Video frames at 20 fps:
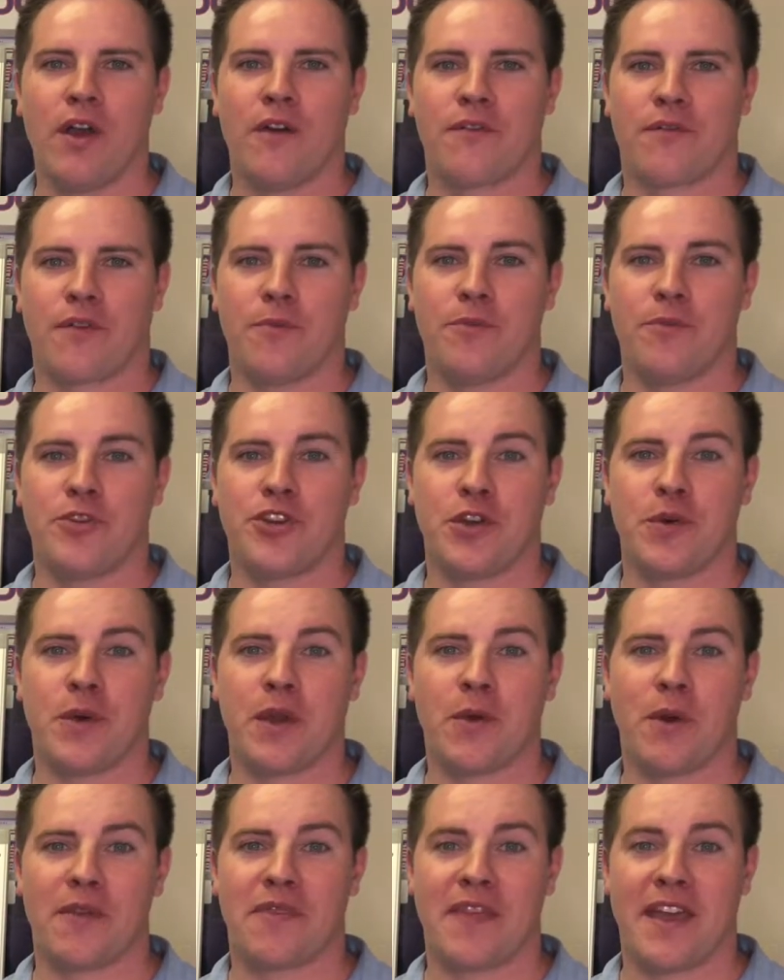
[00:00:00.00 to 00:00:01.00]
from
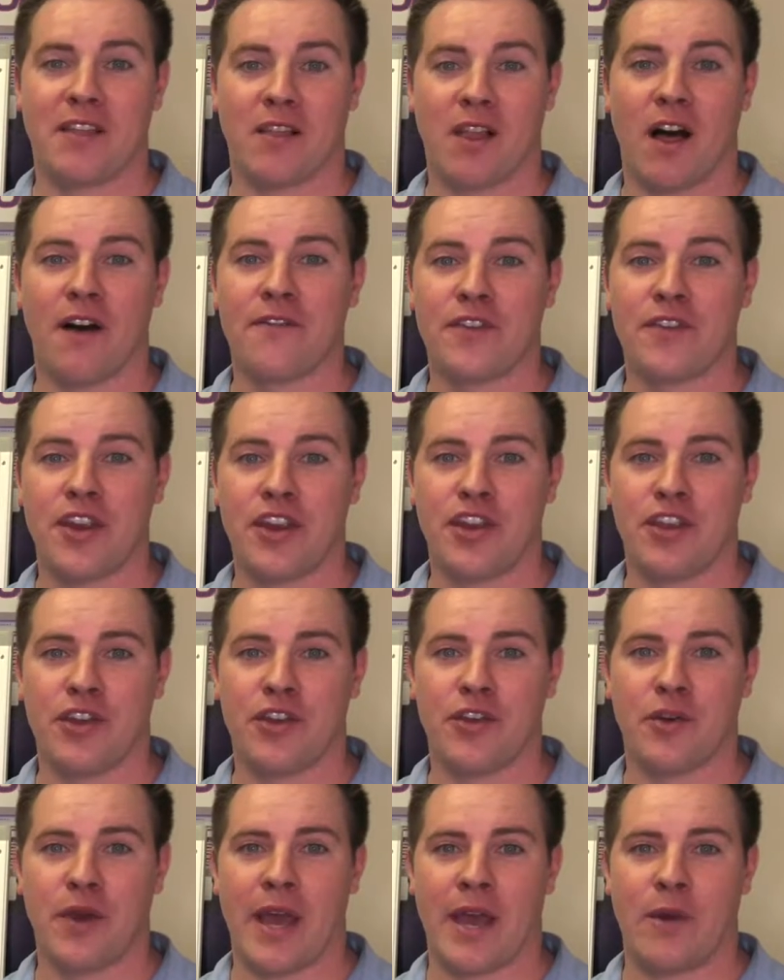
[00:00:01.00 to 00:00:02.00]
doing what they love to
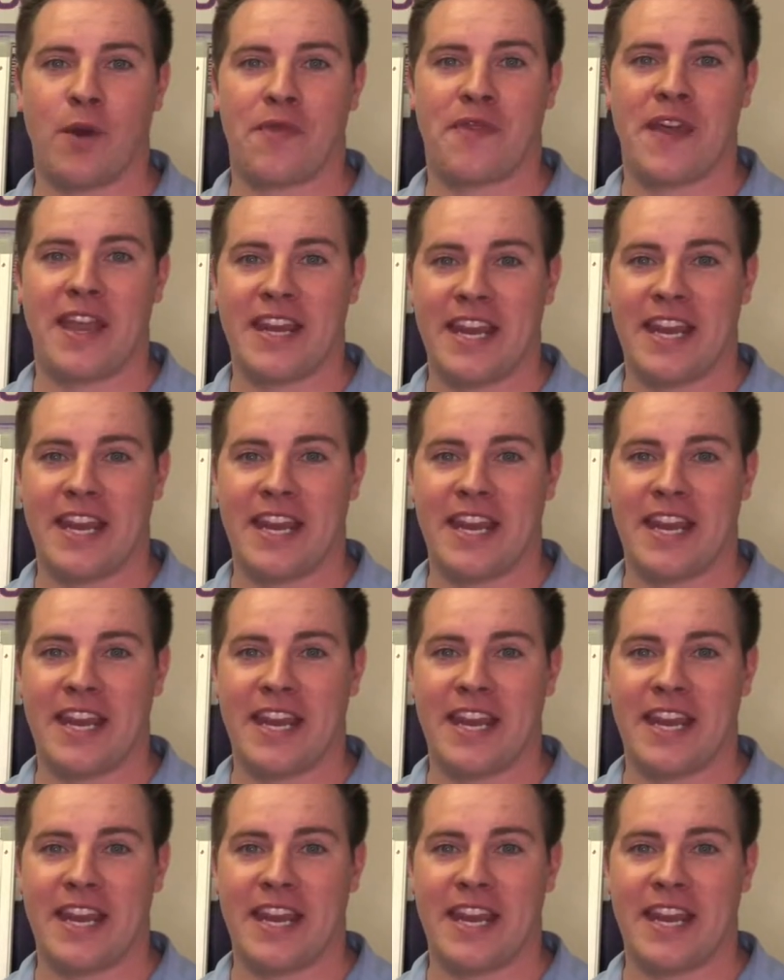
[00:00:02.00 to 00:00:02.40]
do and what they